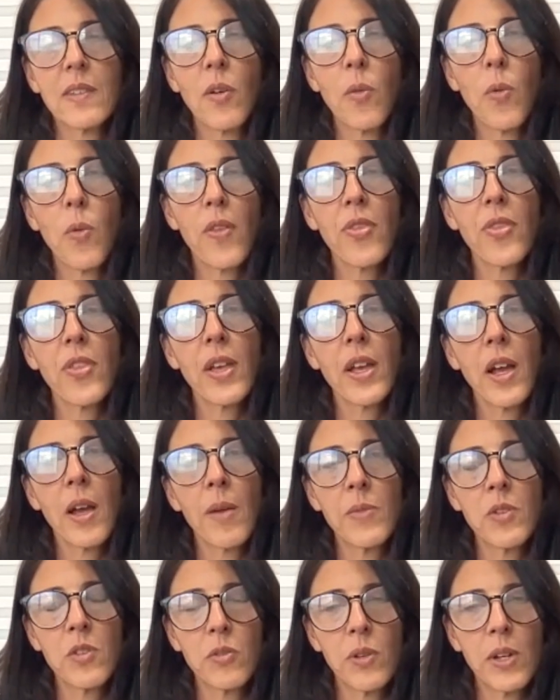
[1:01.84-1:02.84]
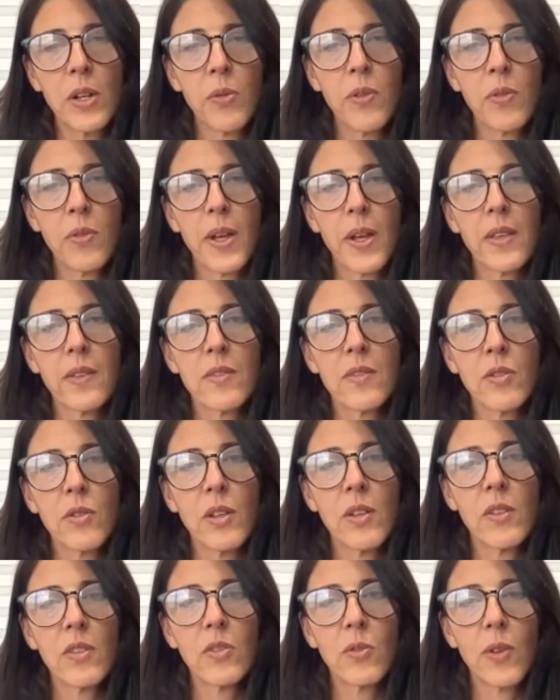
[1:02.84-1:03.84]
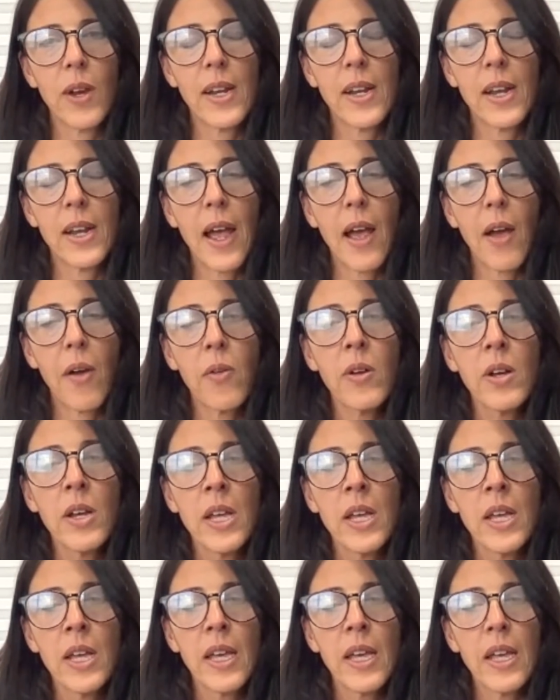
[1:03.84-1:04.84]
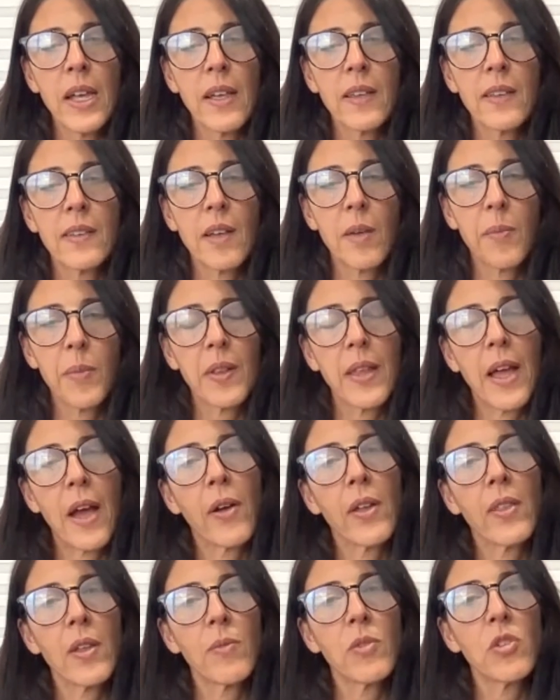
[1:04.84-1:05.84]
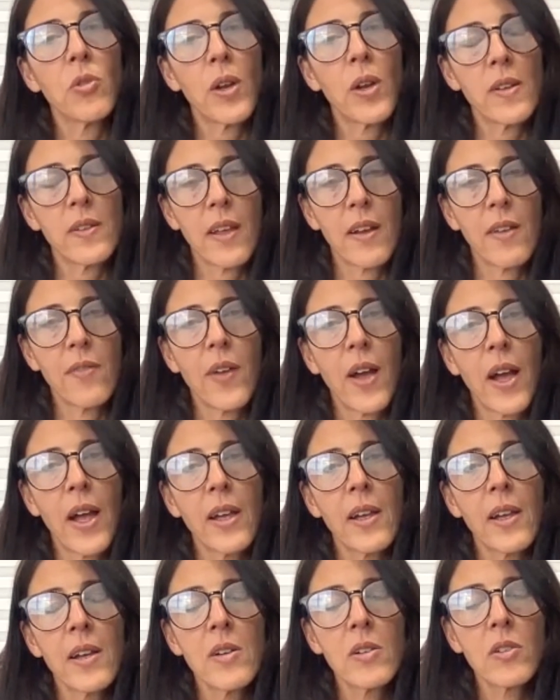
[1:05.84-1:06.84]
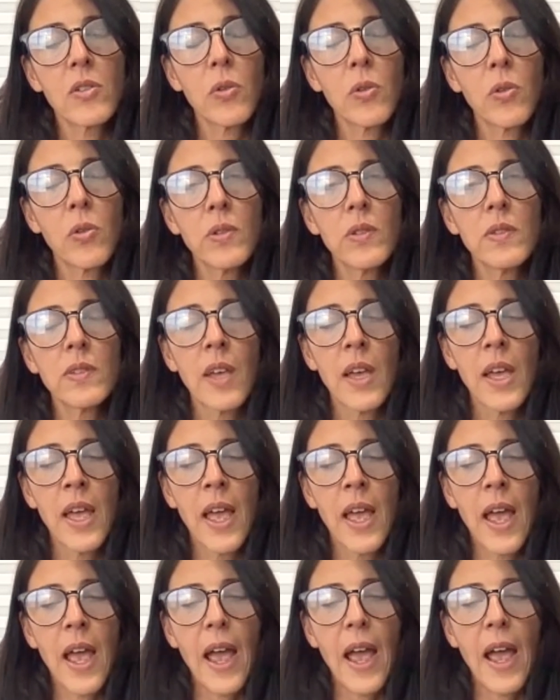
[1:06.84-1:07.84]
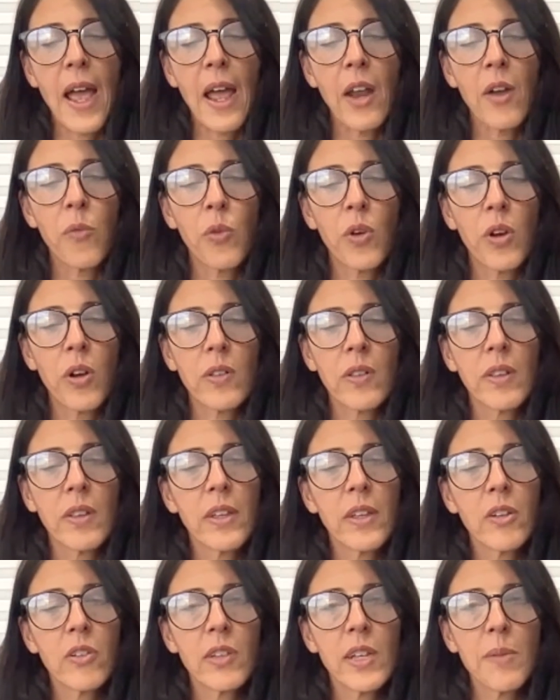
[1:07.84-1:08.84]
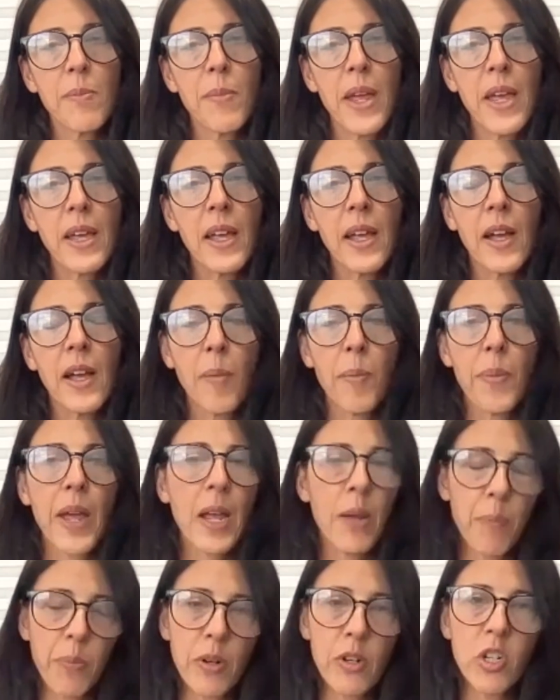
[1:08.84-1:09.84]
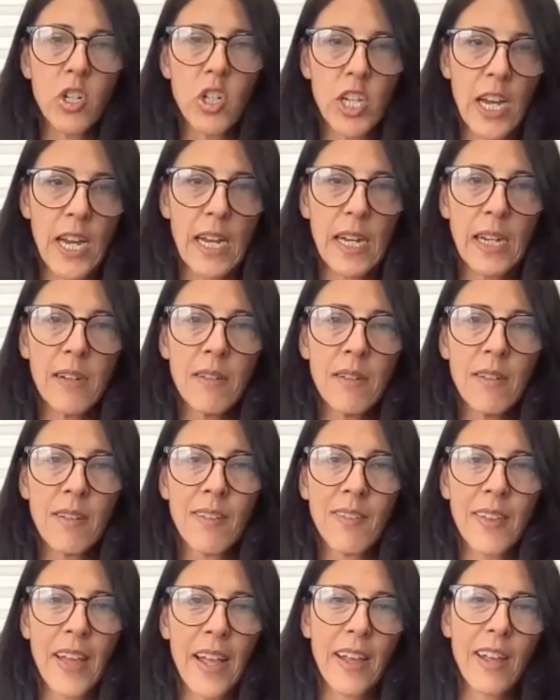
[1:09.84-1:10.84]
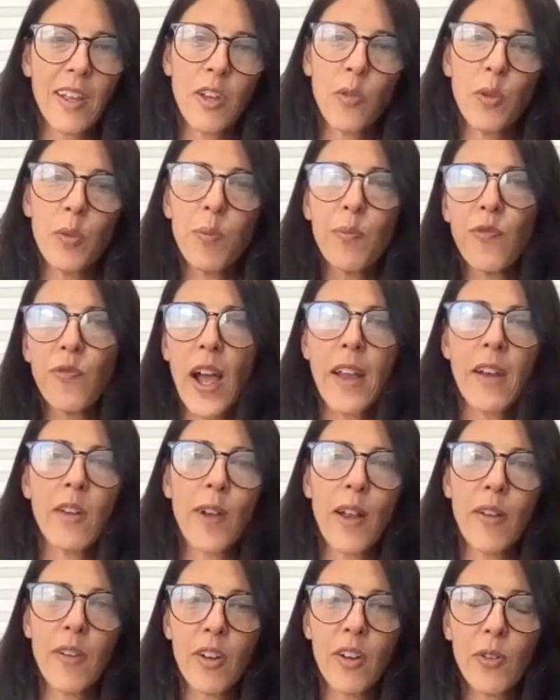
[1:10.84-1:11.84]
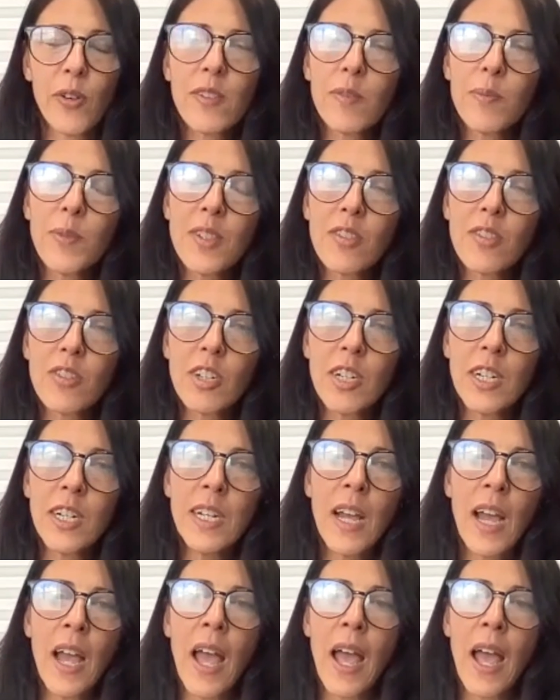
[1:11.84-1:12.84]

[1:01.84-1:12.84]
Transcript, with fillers: So, one thing I'm doing with my students right now is I'm allowing them to identify goals, and we're literally making a paper chain like you would find around a Christmas tree,